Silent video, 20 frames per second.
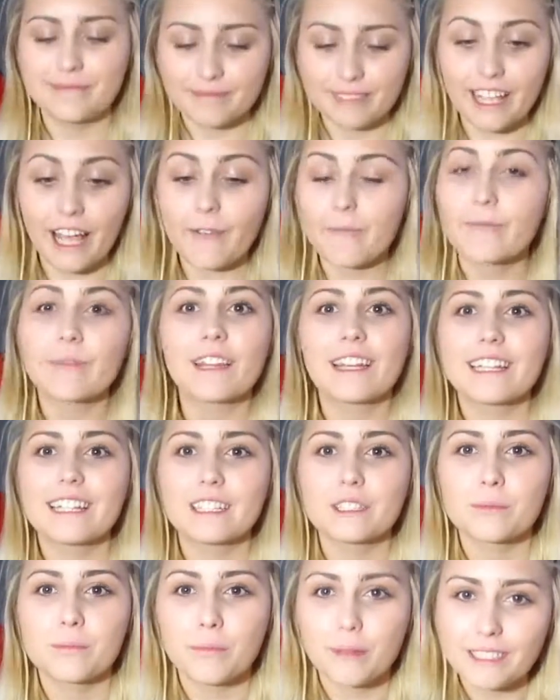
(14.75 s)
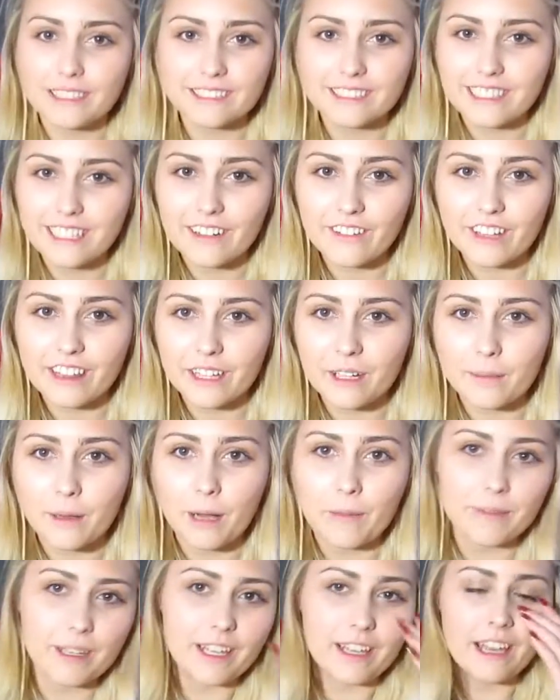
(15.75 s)
yeah, that's basically everything
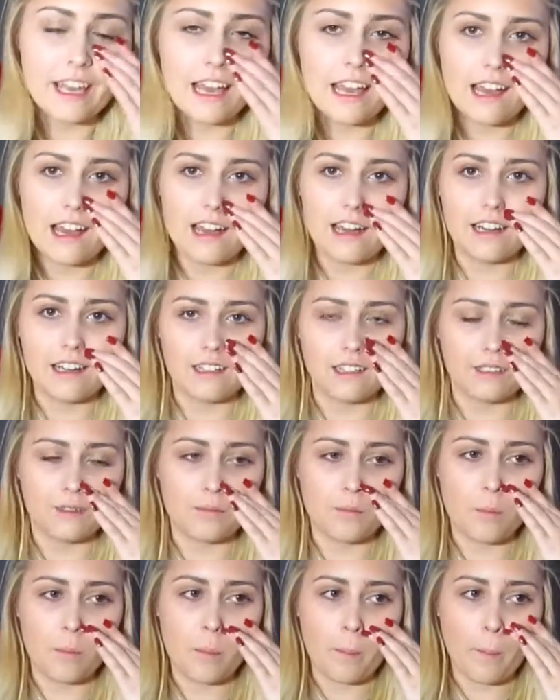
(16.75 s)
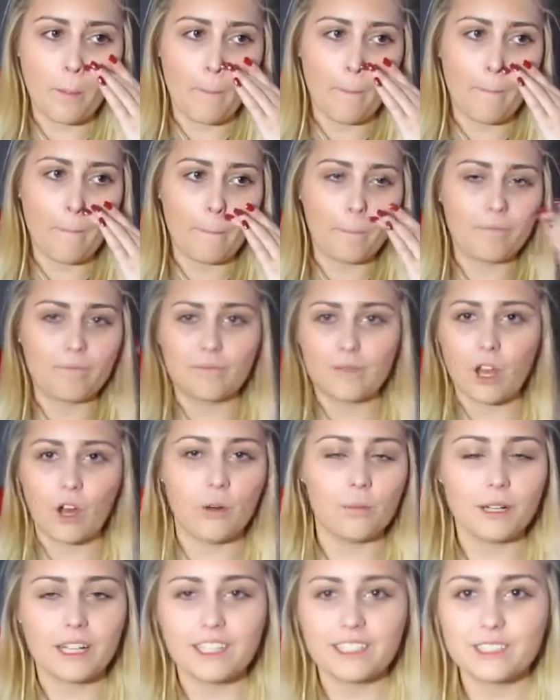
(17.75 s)
about me. All
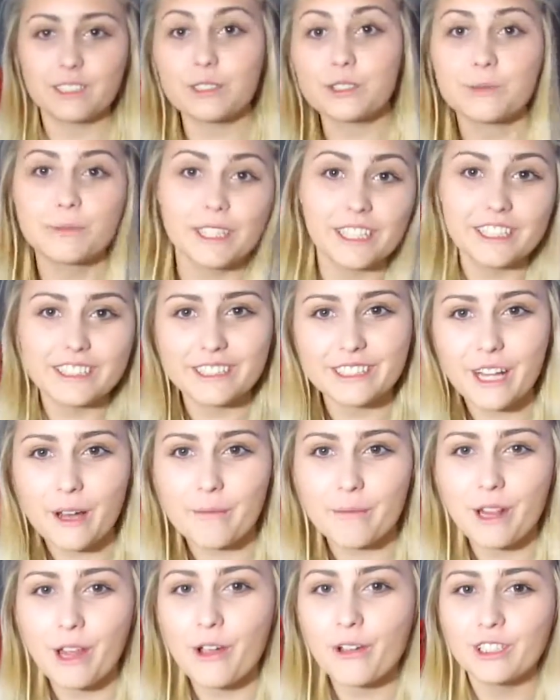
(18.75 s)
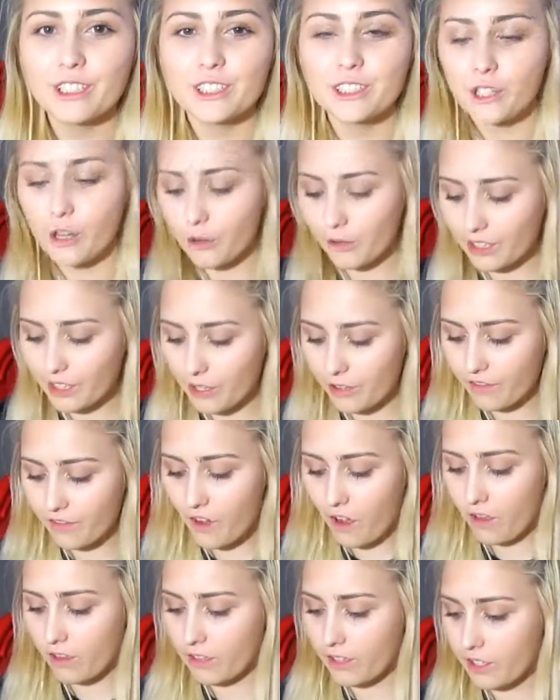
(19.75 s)
my social medias are down below, you should totally go
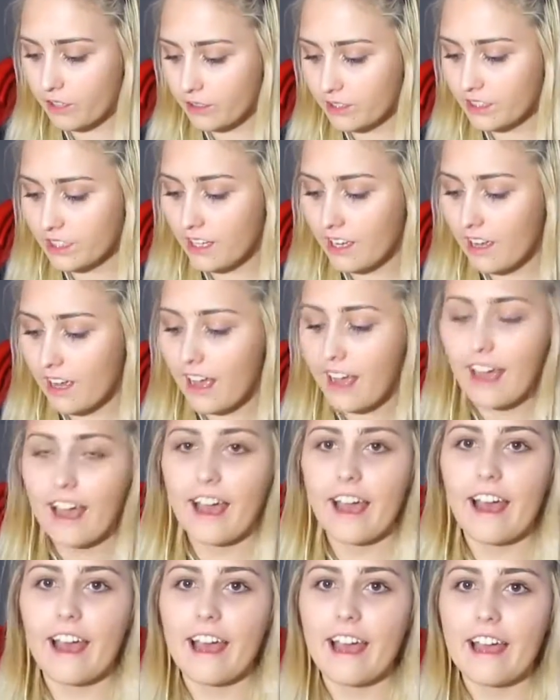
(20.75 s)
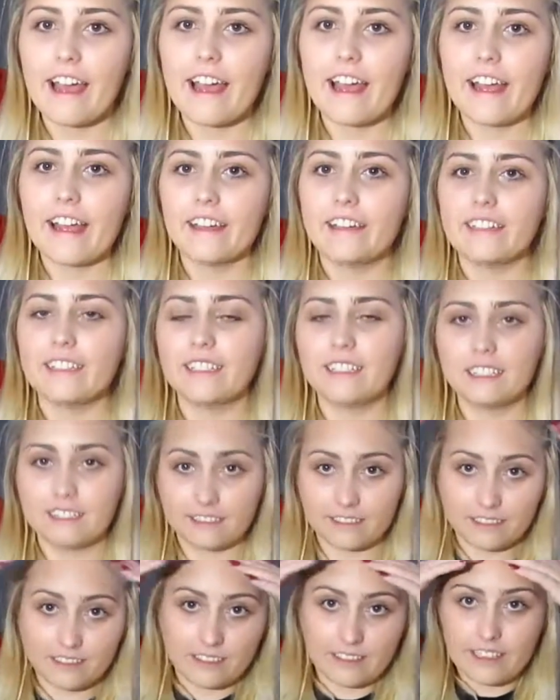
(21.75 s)
follow those. And
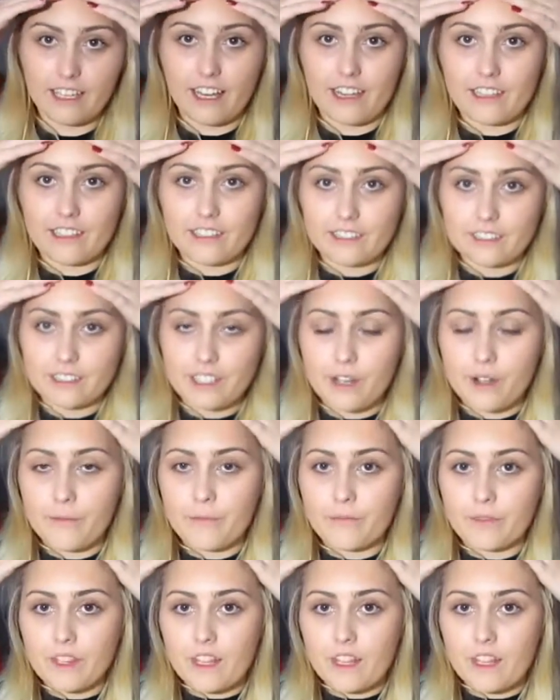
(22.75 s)
yeah, so